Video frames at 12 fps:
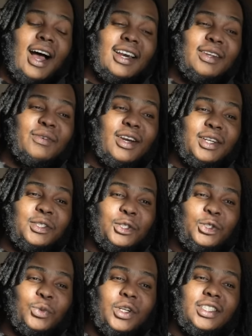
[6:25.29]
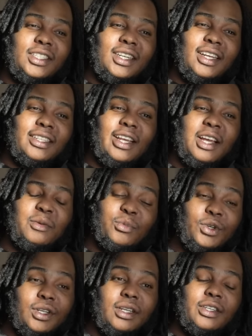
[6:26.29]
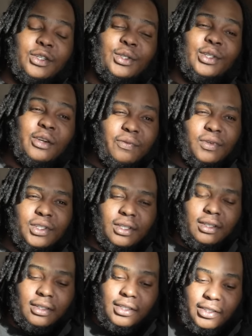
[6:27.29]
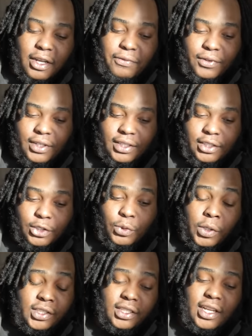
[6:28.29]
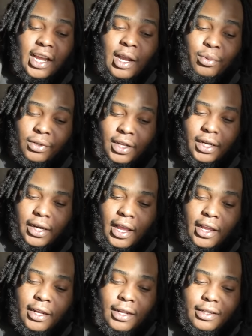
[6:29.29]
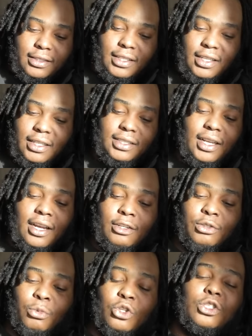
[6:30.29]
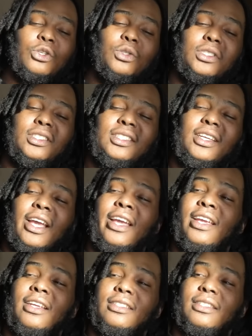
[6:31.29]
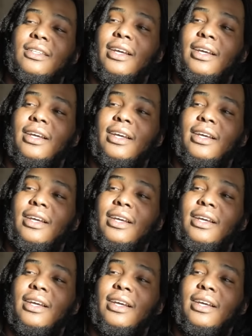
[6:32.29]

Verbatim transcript: I never had a situation like that. But there's definitely there's definitely situations that happen like that. The East Side was more so just gang shit,